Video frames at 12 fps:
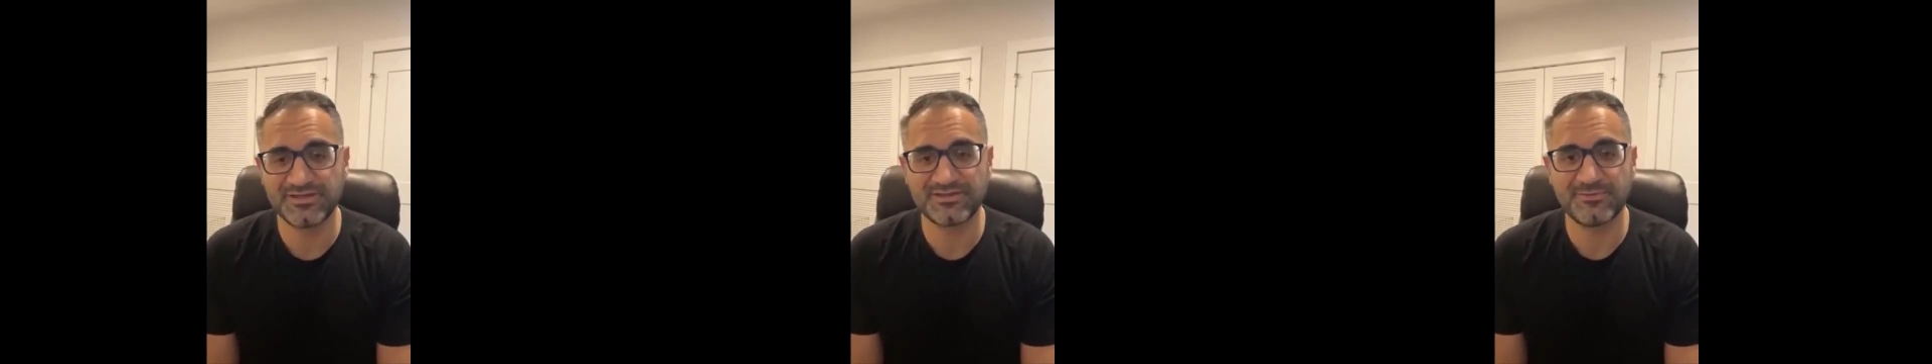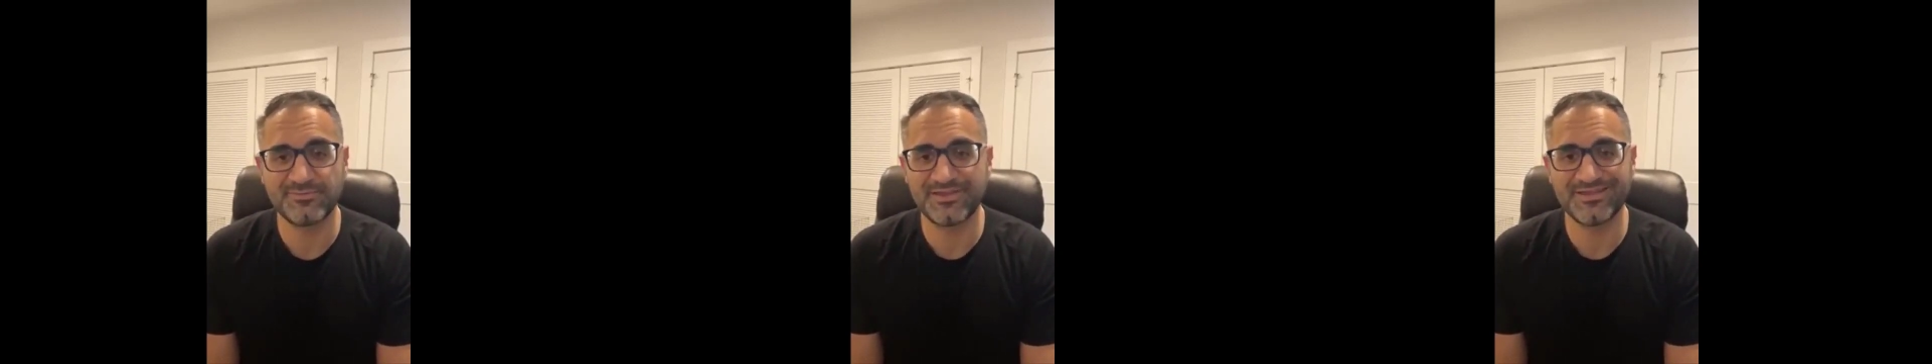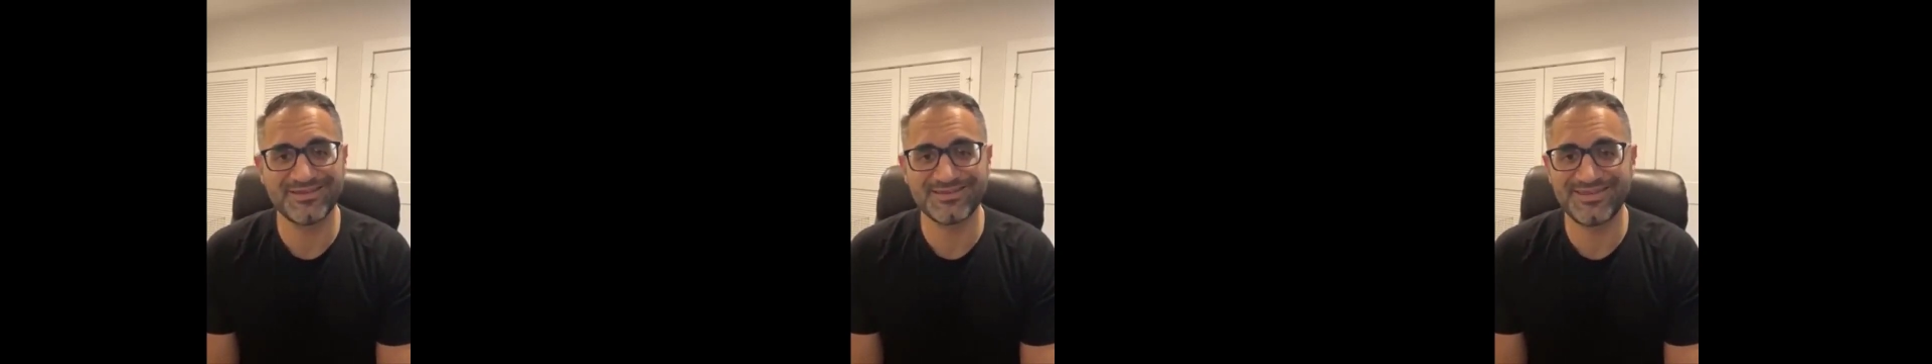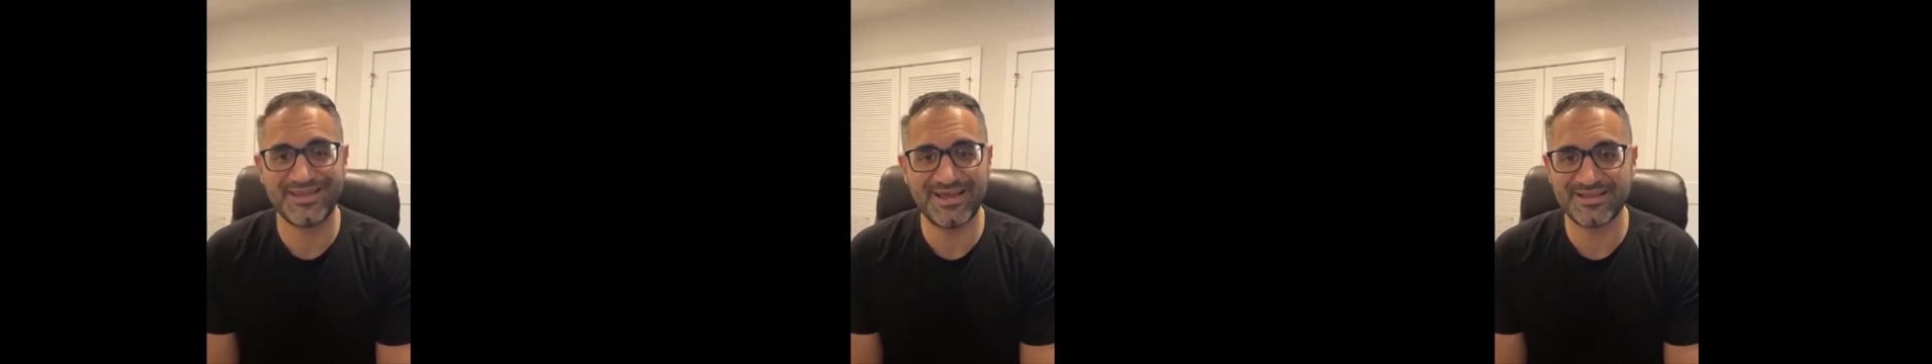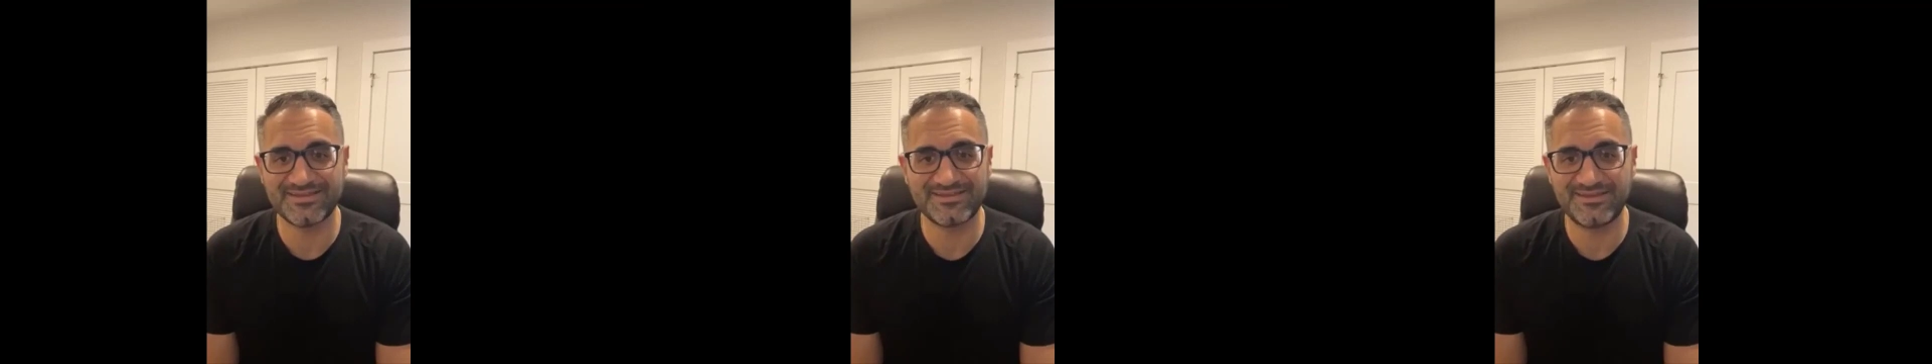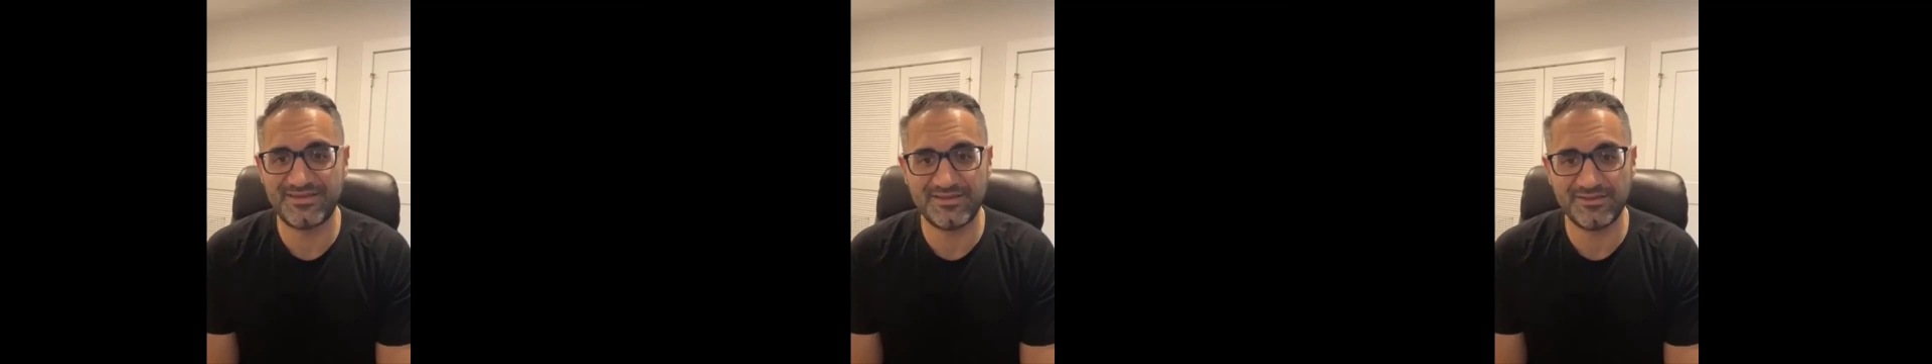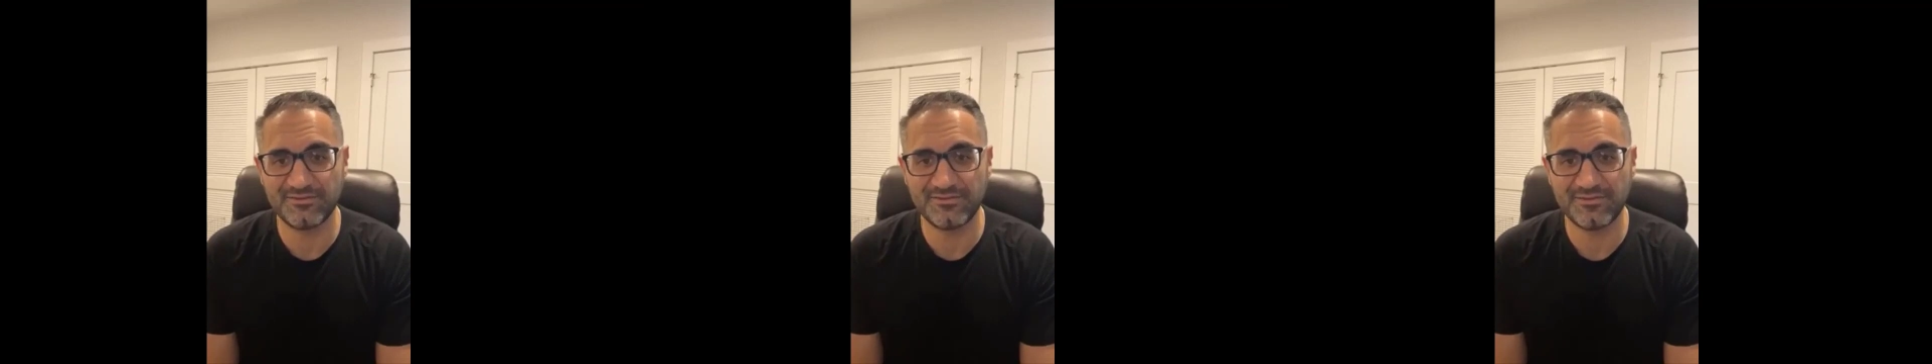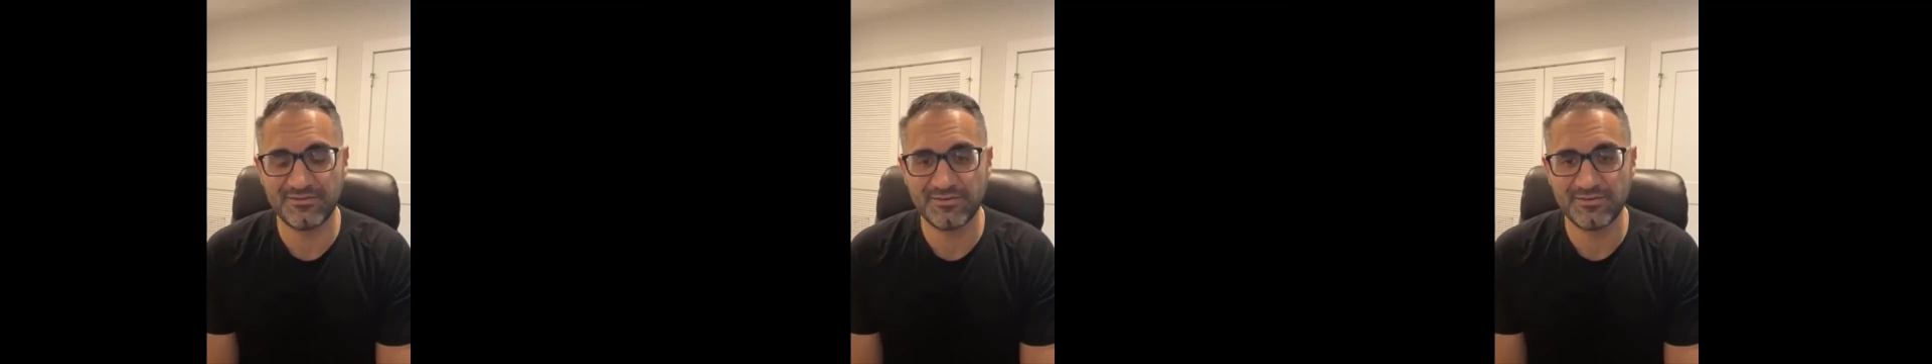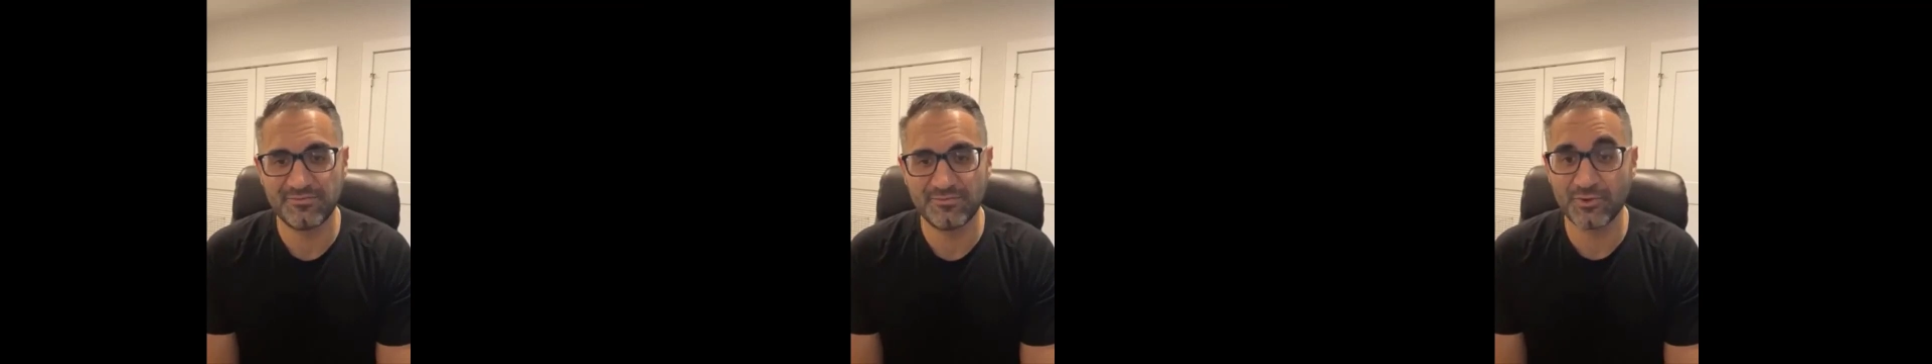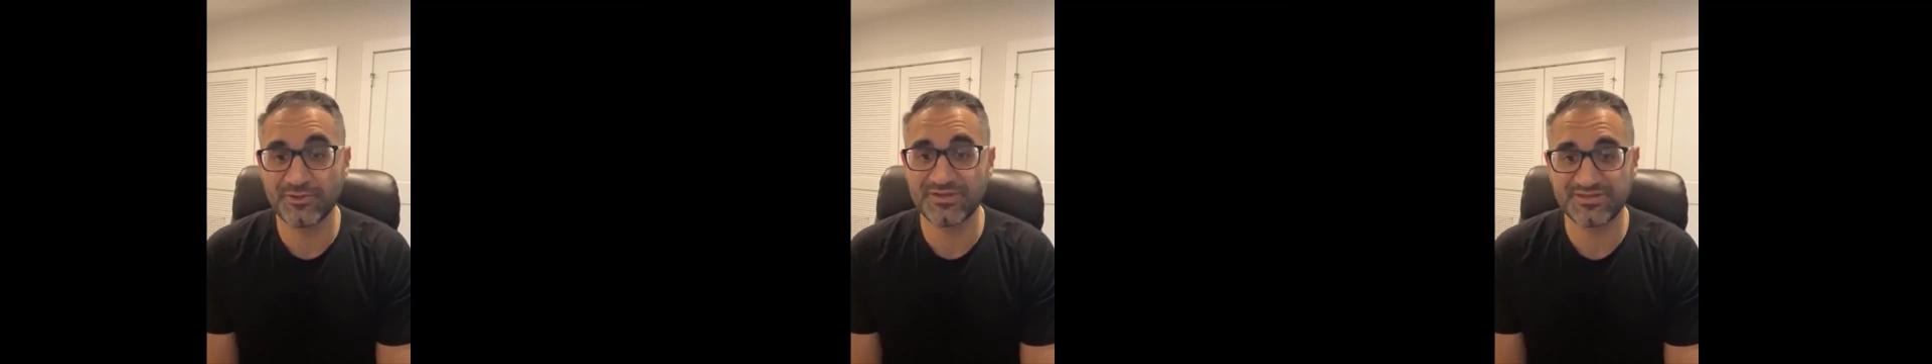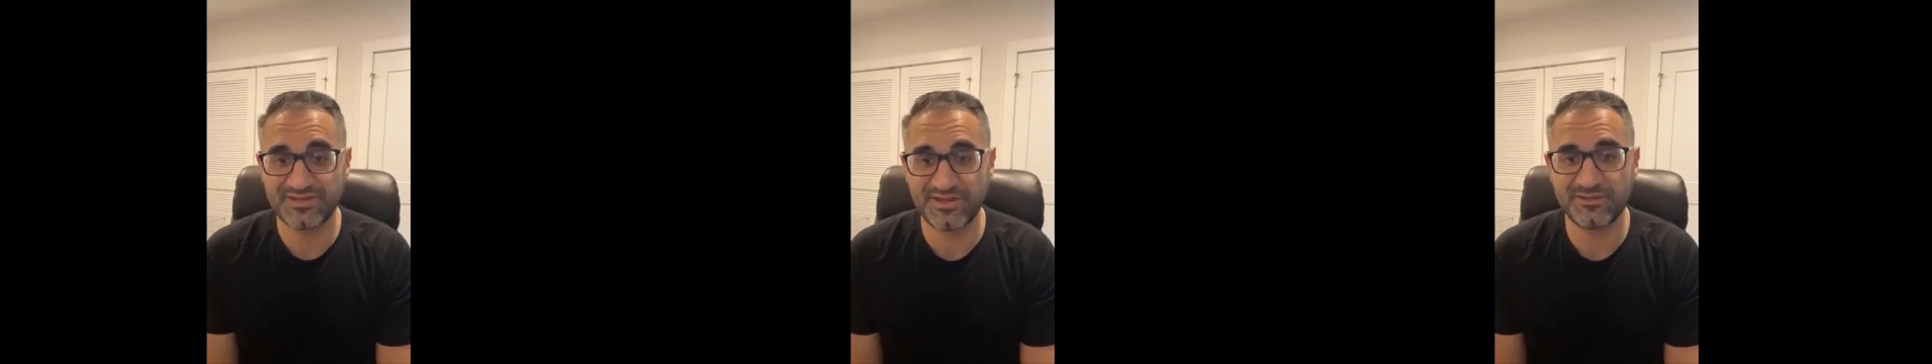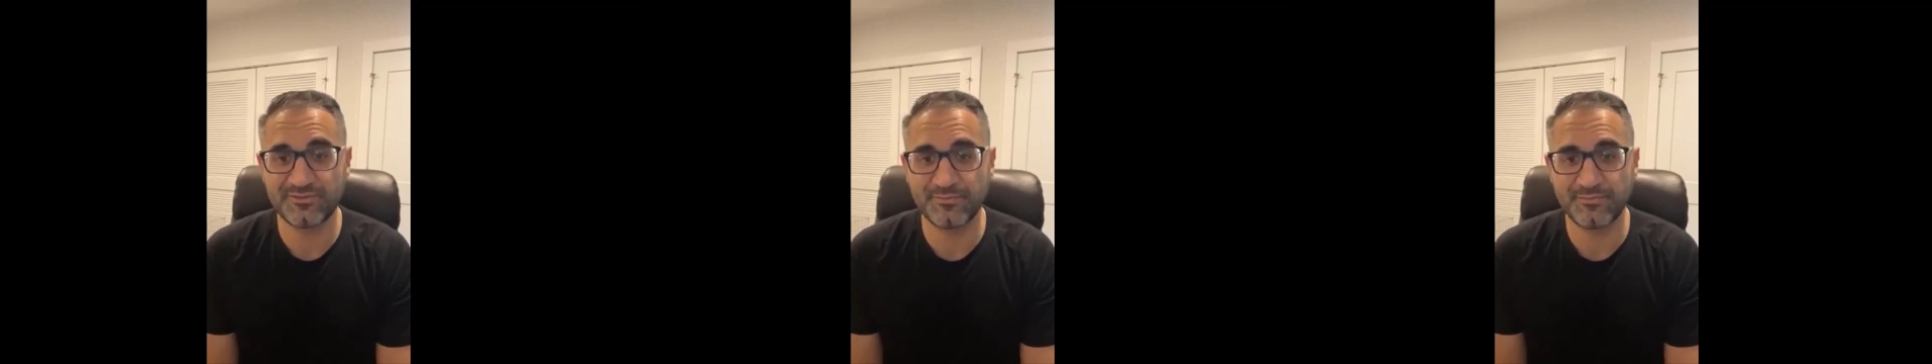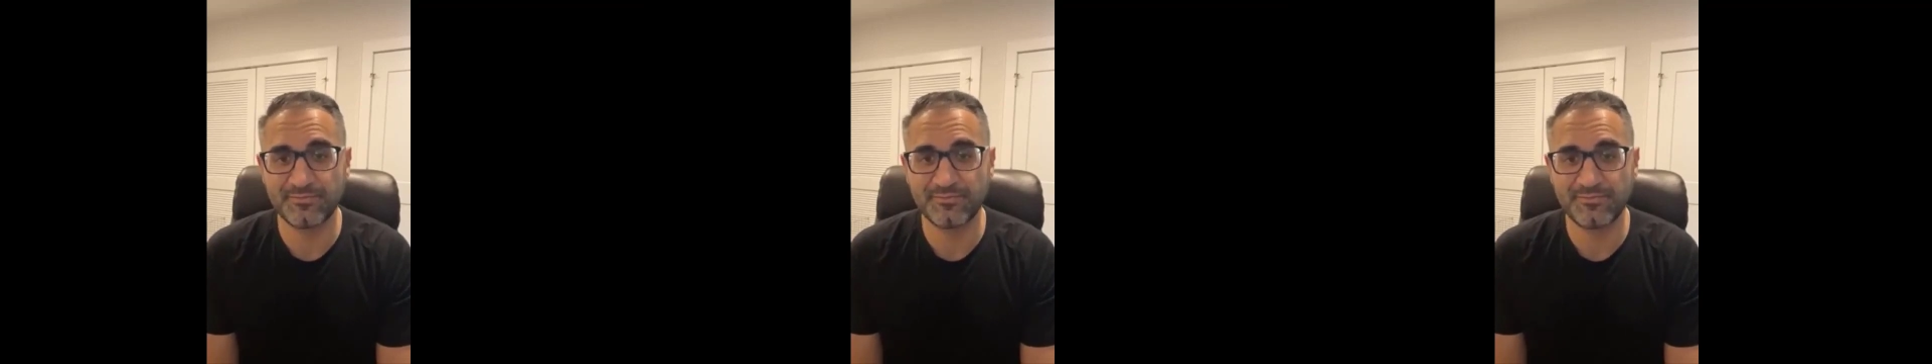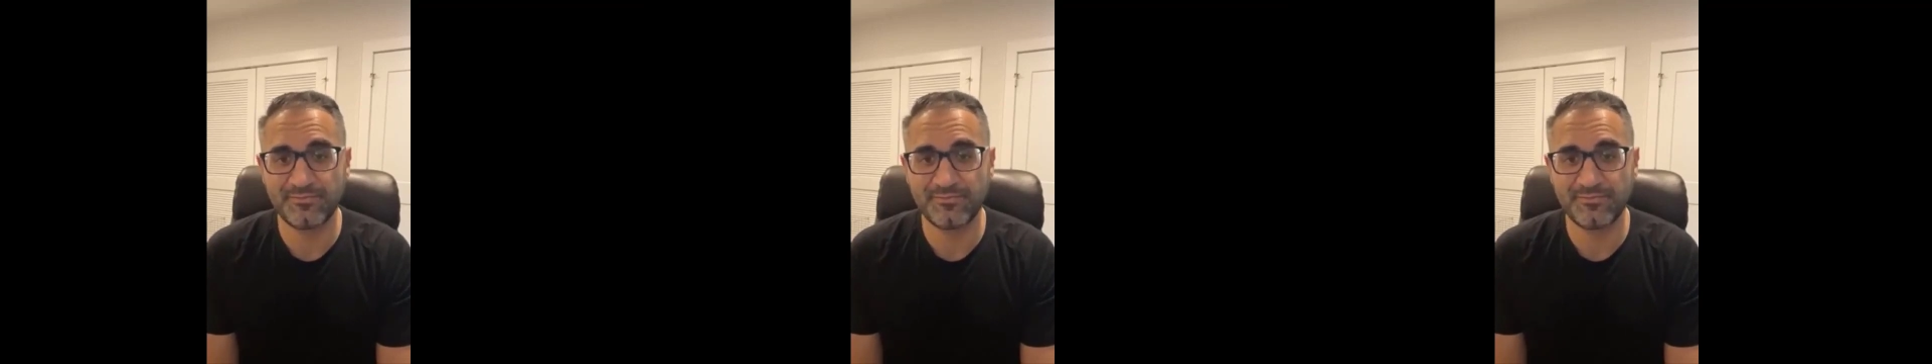and something that is not seen more than seldom.